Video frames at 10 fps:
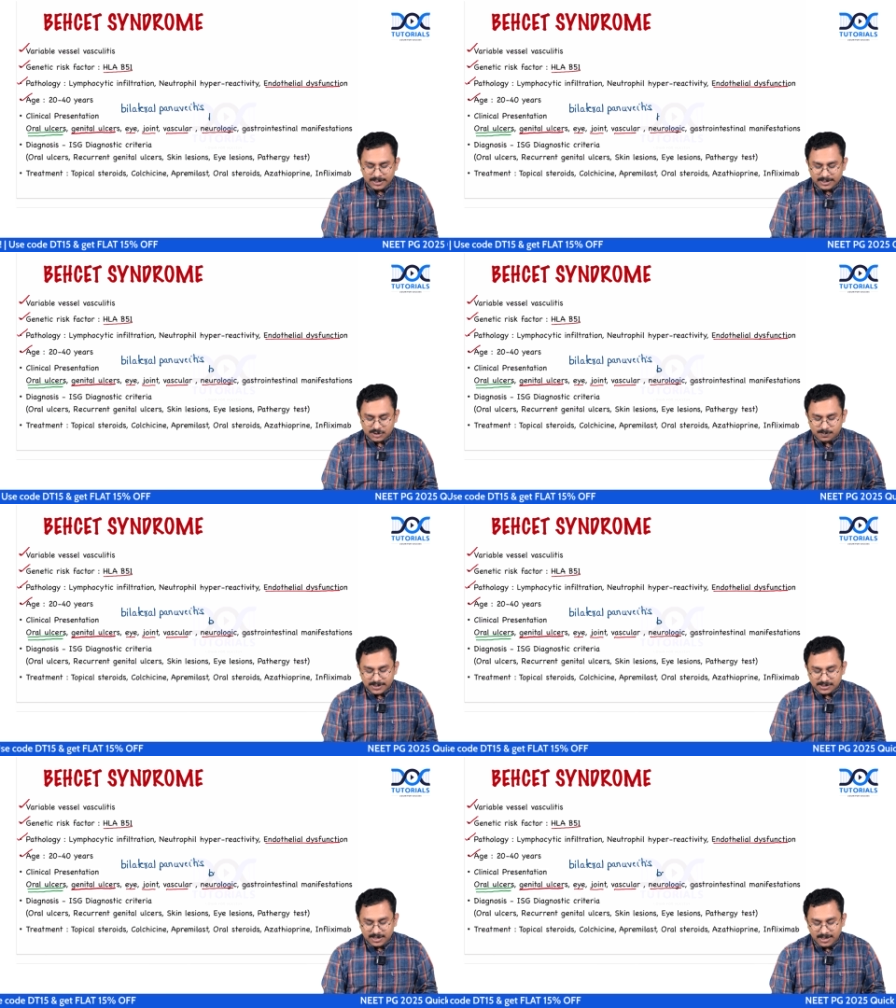
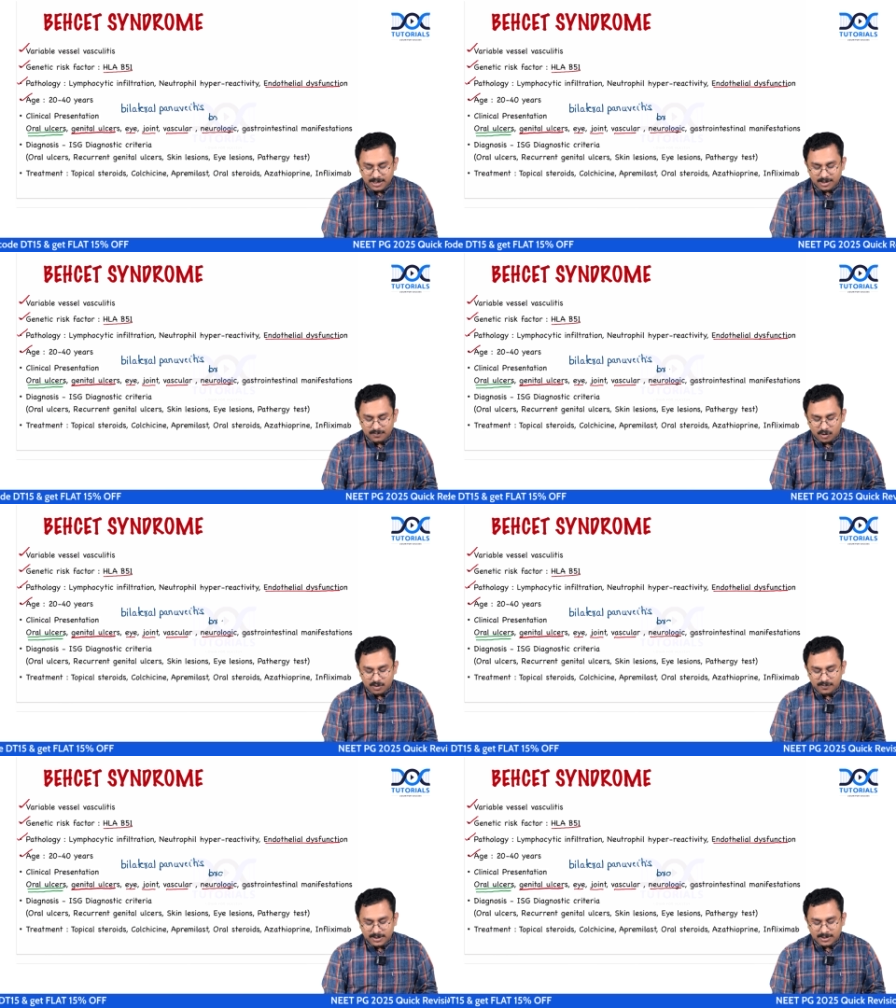especially
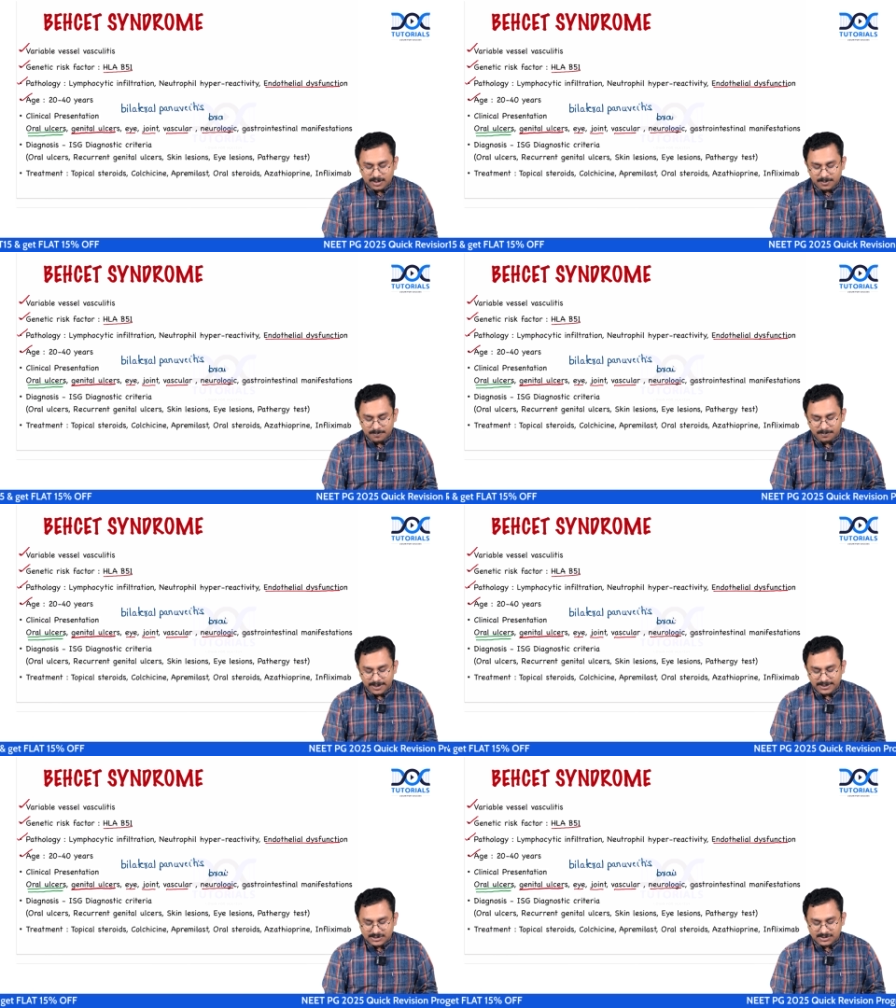involving the
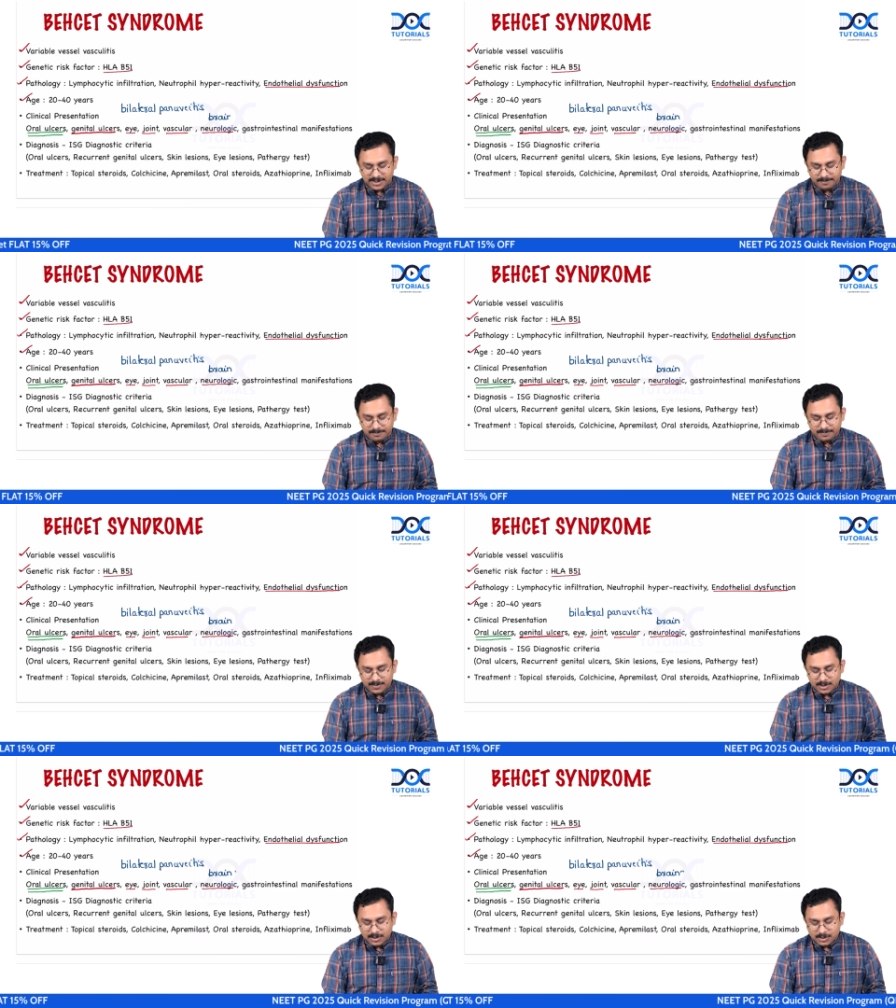brainstem.
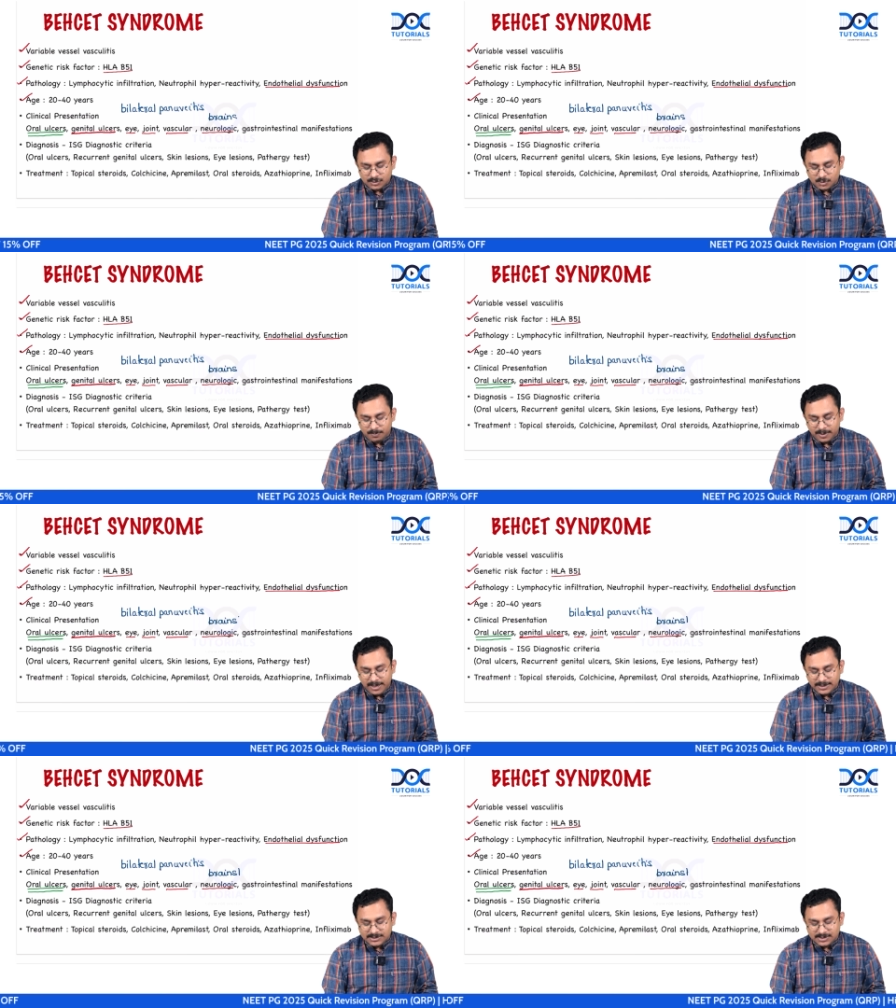So
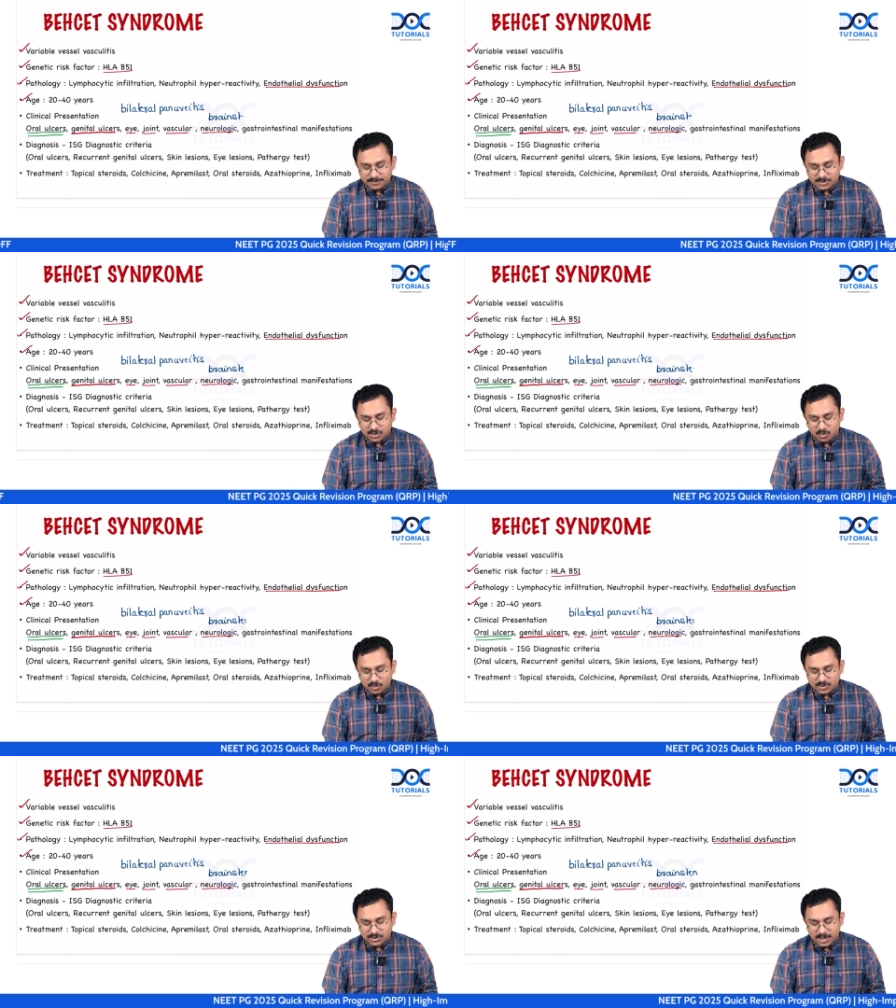brainstem
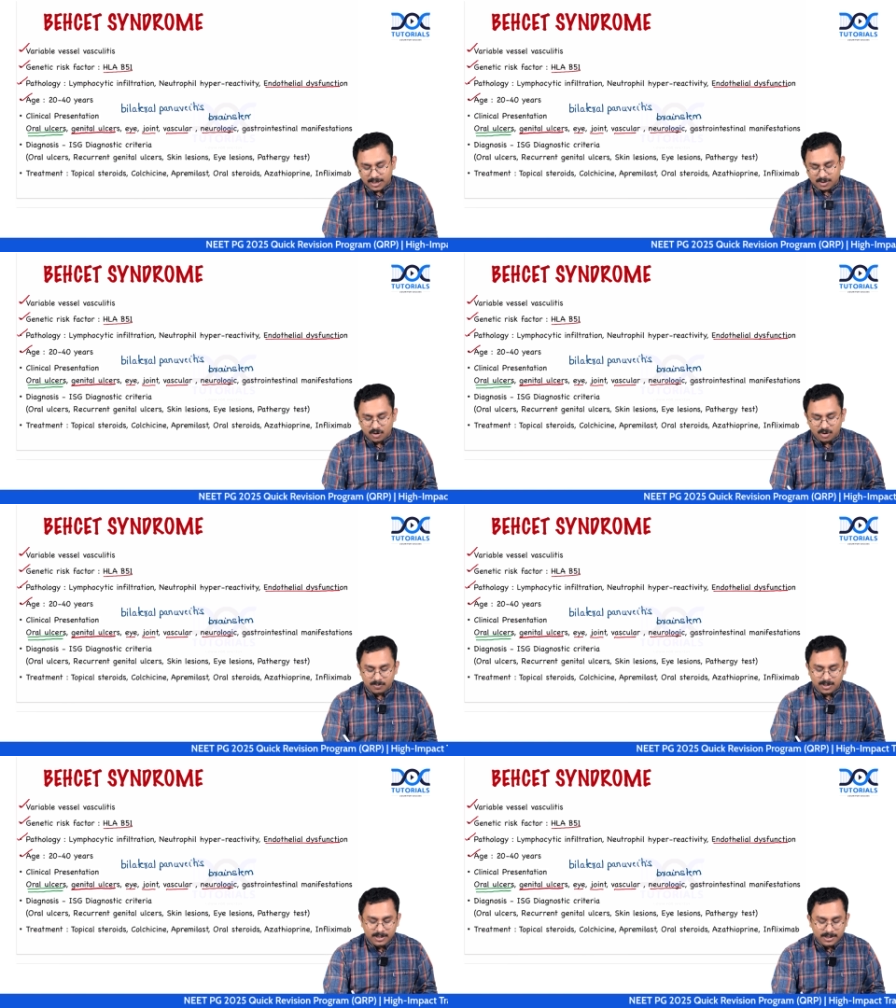strokes are
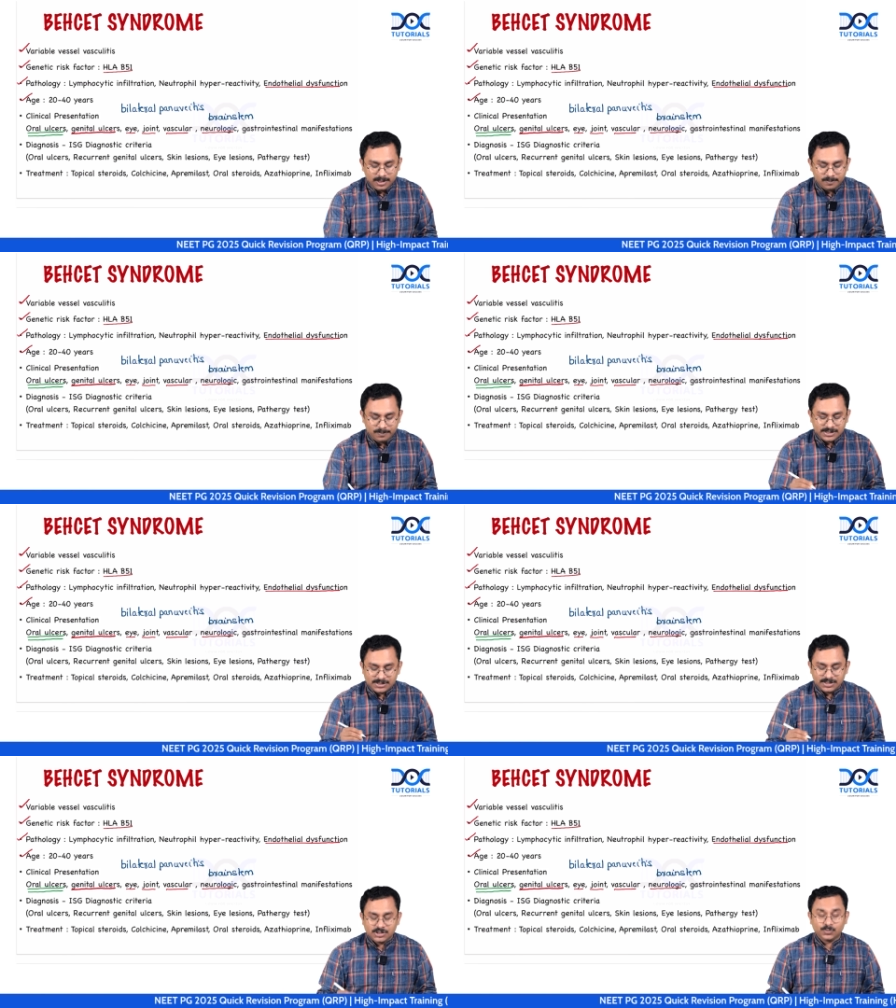common in
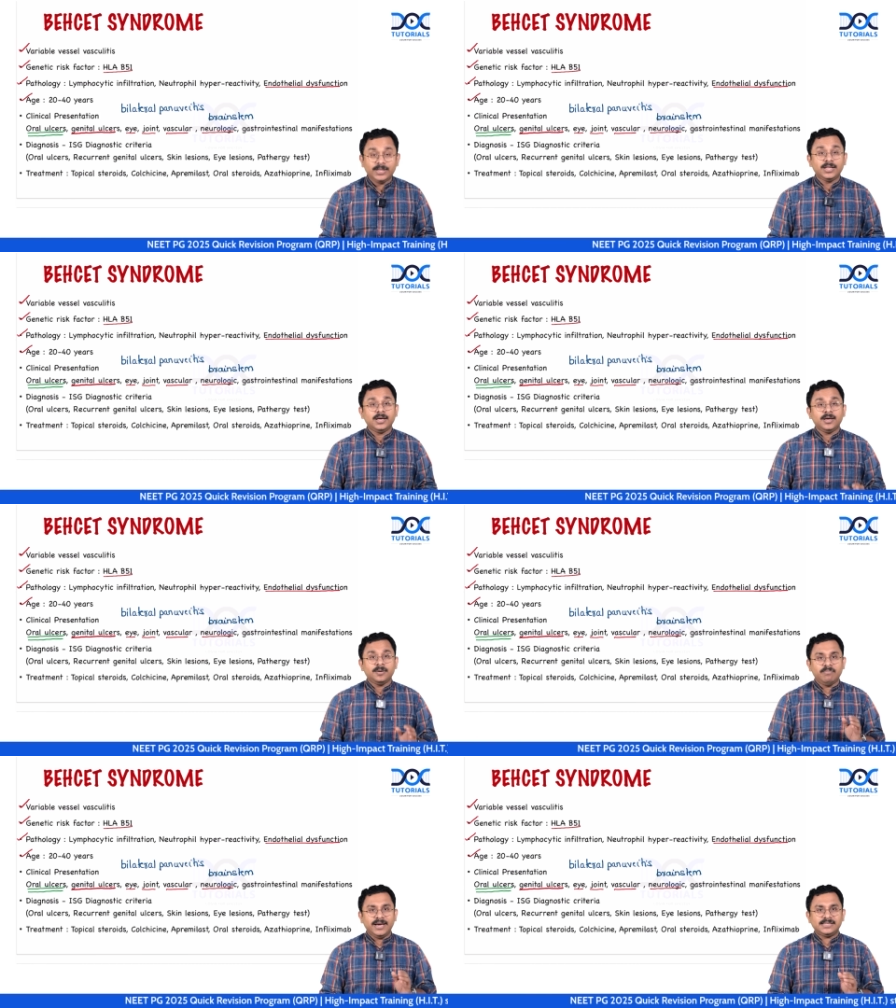patients with
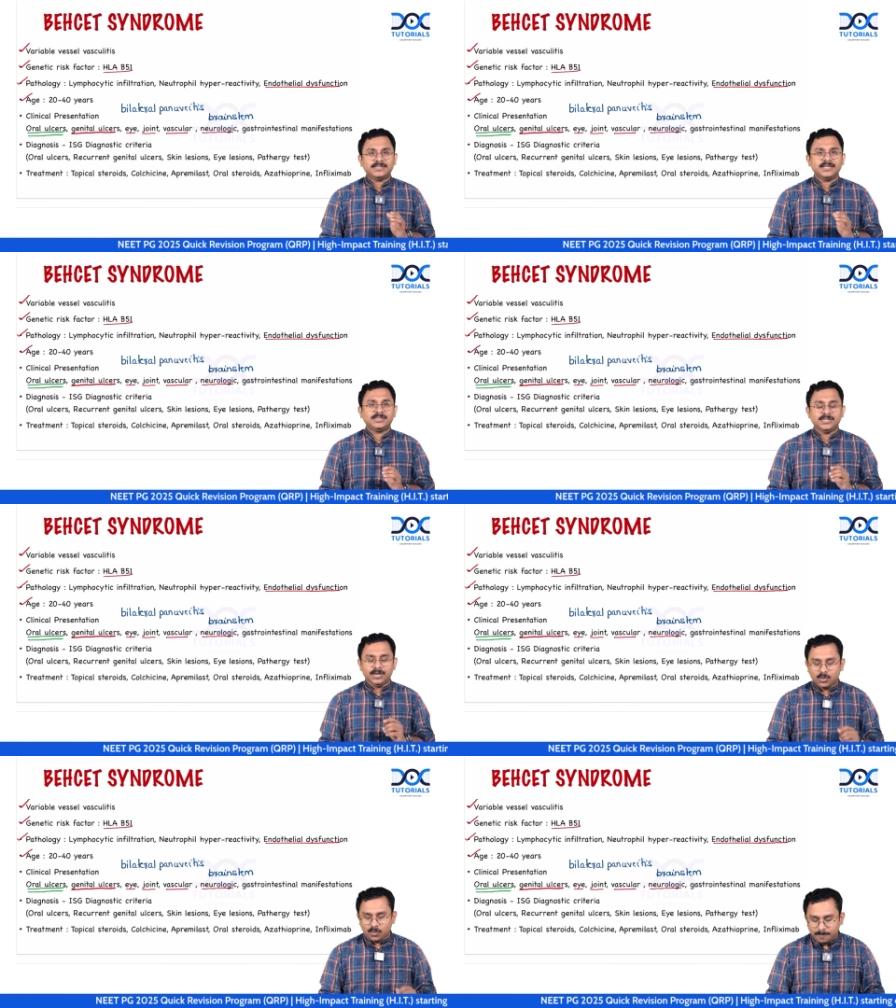Behcet
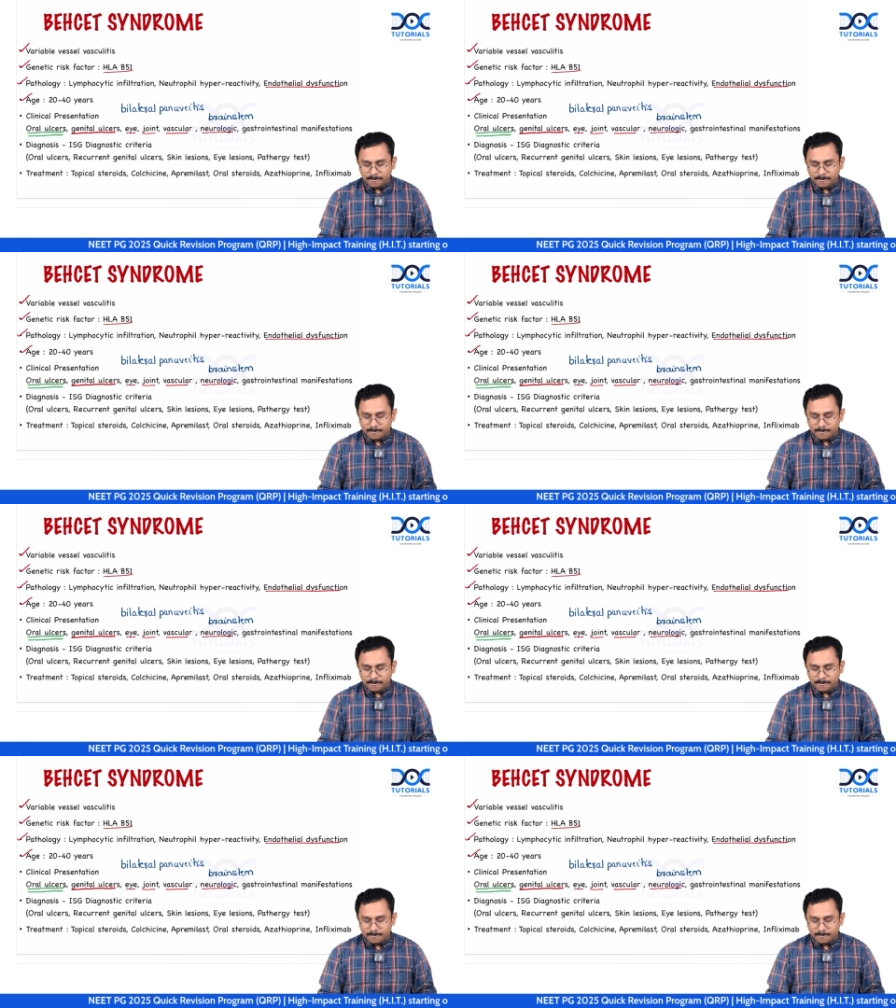syndrome.